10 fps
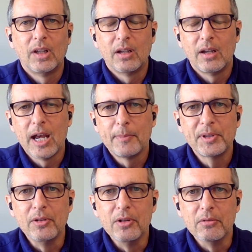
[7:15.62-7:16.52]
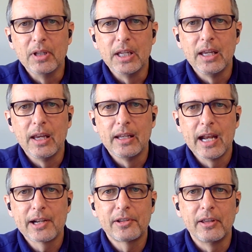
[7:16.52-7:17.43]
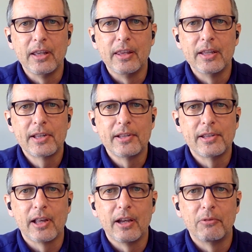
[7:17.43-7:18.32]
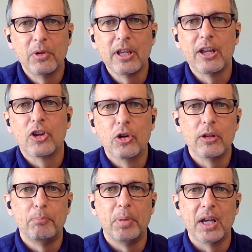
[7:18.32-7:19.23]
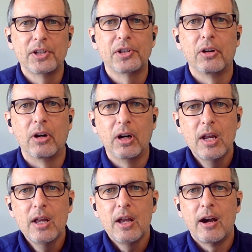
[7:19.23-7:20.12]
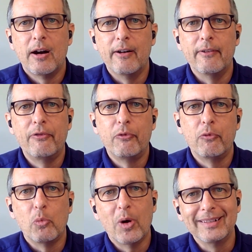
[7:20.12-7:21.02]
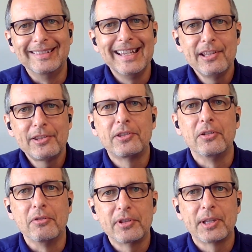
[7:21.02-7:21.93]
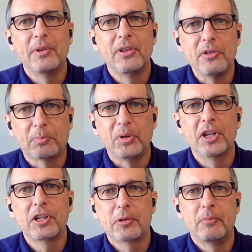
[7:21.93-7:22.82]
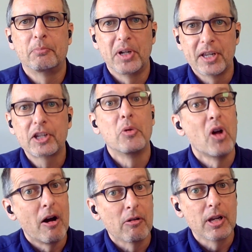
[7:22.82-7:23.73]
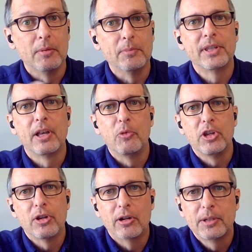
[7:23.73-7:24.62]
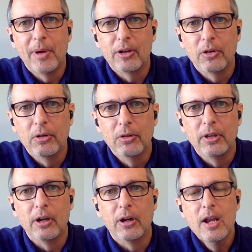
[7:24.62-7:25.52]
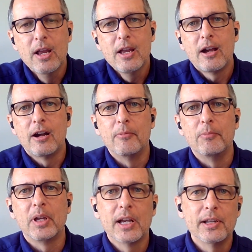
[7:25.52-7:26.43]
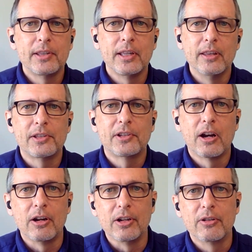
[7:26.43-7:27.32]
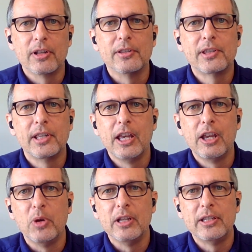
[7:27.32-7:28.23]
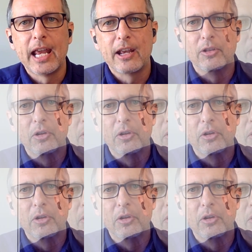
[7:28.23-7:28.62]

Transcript: Yeah, absolutely. And actually, this is really a good picture of what leads to some of those predictable outcomes that we talked about earlier. Because in this chart, you can see we take a